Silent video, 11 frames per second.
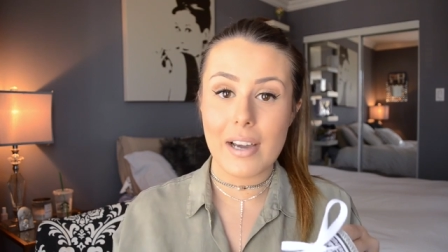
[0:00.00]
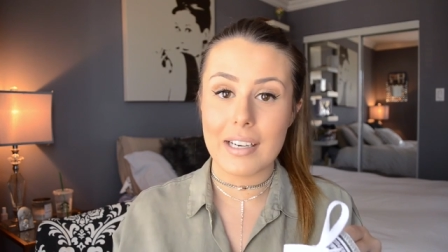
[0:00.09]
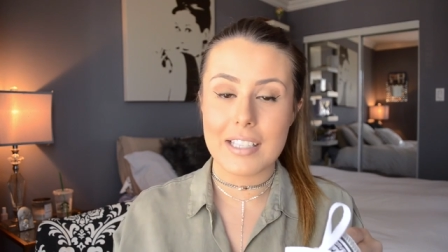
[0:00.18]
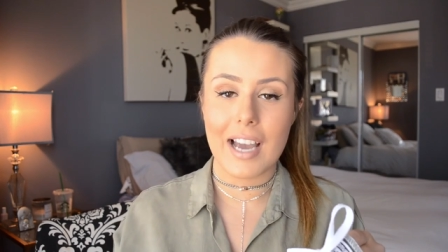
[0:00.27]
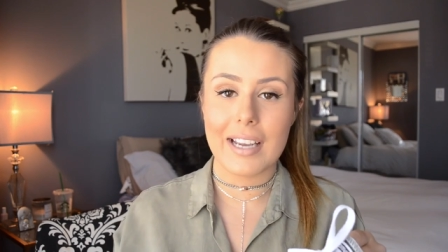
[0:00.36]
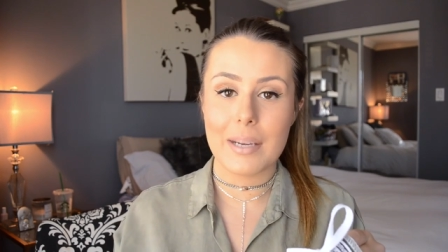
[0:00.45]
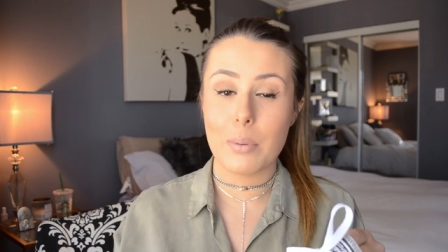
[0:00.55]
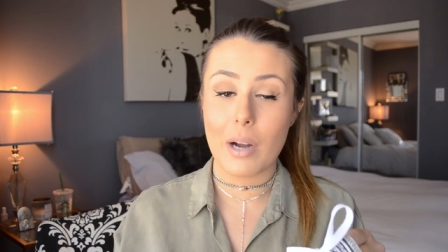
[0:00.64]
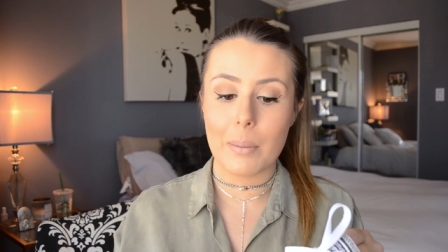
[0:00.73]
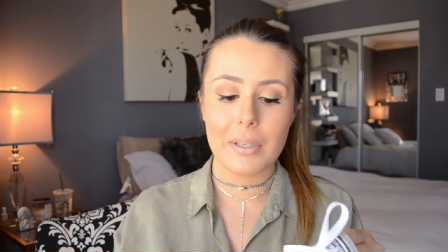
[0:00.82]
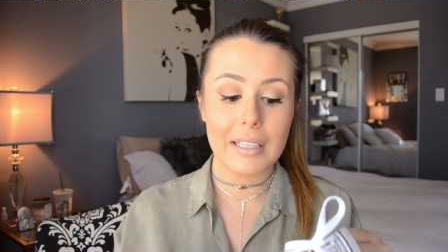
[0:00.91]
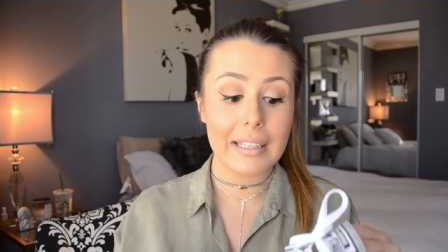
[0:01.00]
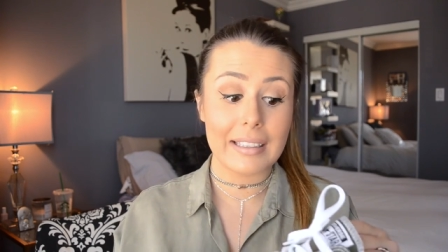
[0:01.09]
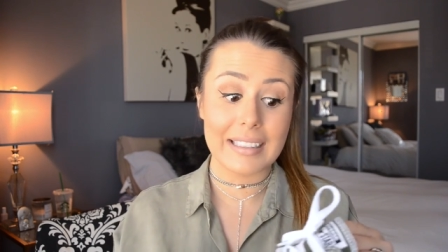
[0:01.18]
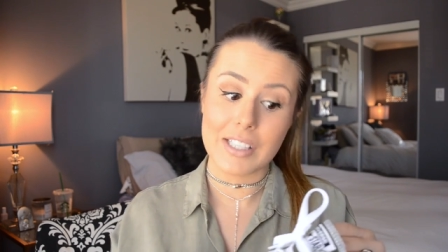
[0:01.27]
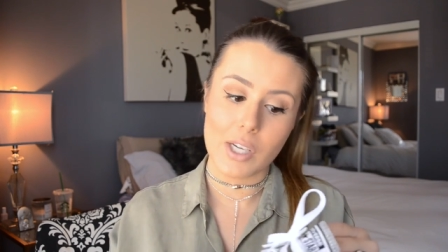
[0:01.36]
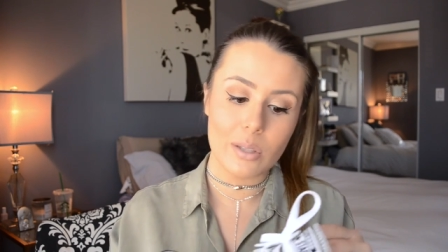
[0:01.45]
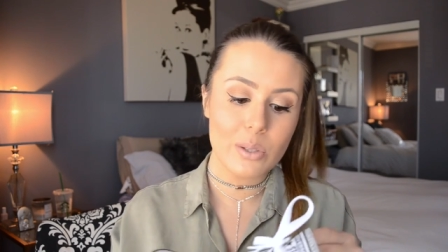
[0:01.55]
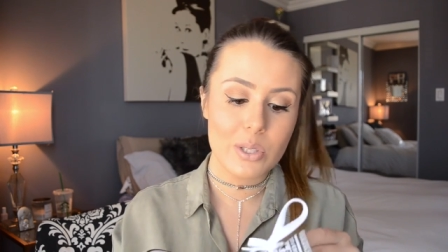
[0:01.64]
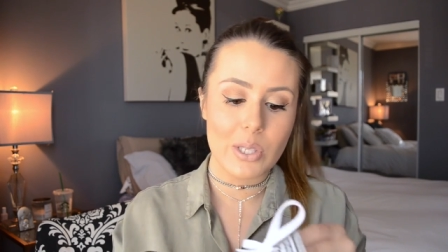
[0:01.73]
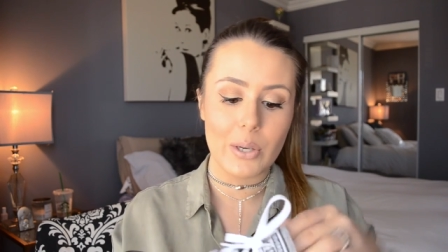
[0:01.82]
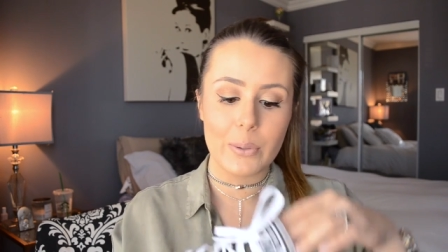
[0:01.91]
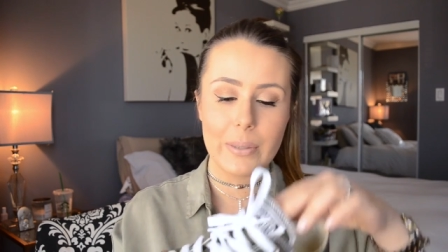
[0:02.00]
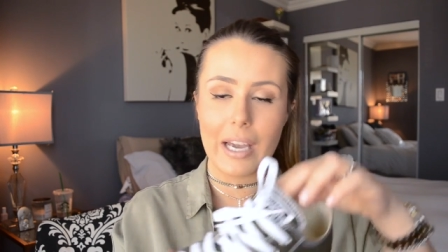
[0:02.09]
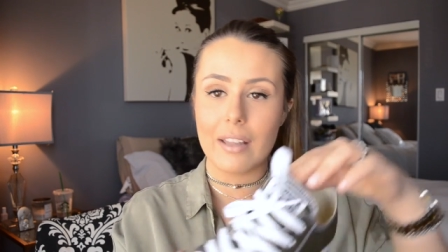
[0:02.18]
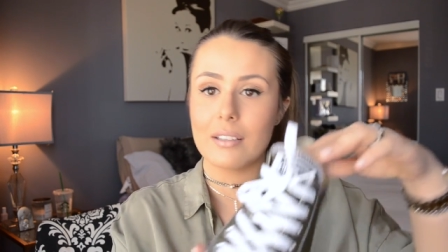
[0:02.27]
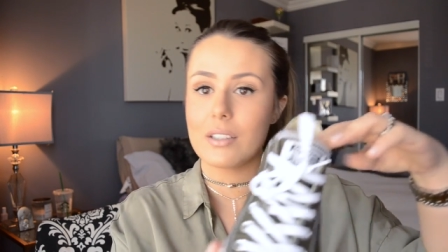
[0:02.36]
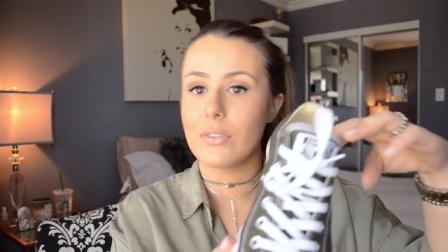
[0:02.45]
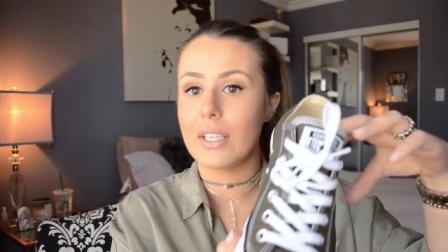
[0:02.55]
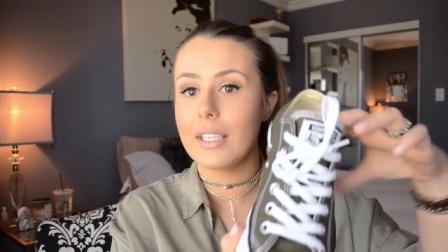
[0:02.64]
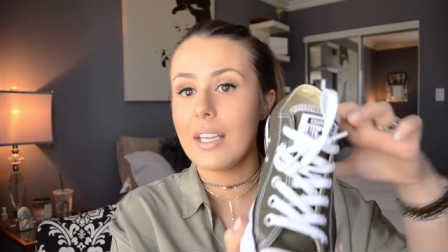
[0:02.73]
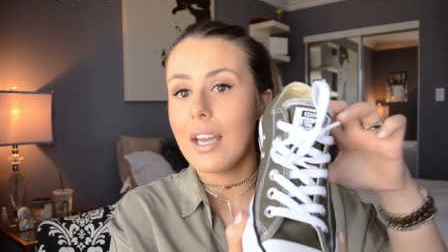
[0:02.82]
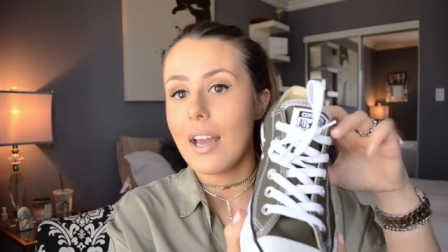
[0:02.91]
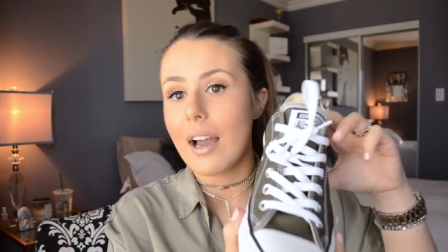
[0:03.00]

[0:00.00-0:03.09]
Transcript: know how to tie it properly like an adult, so yeah, that's fun.